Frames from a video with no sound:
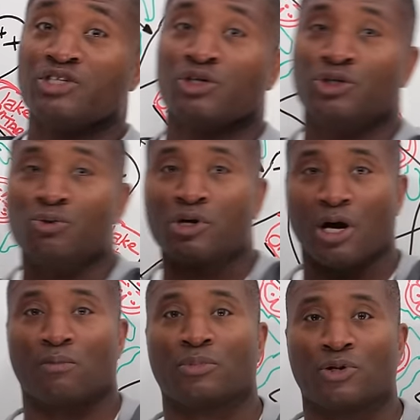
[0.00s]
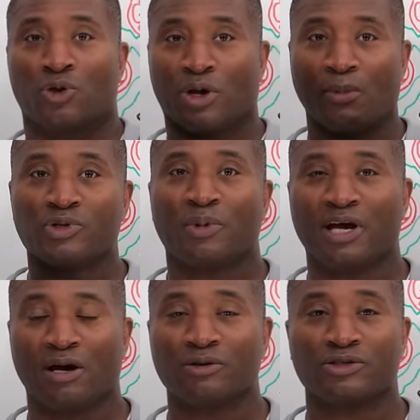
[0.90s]
until you come. You come to my
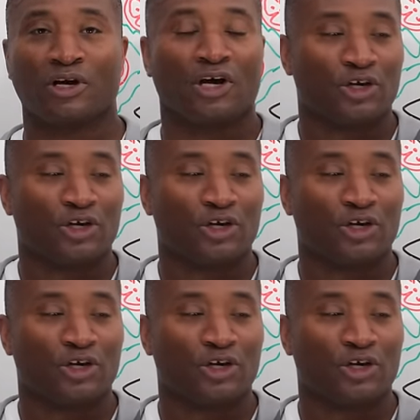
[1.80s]
house,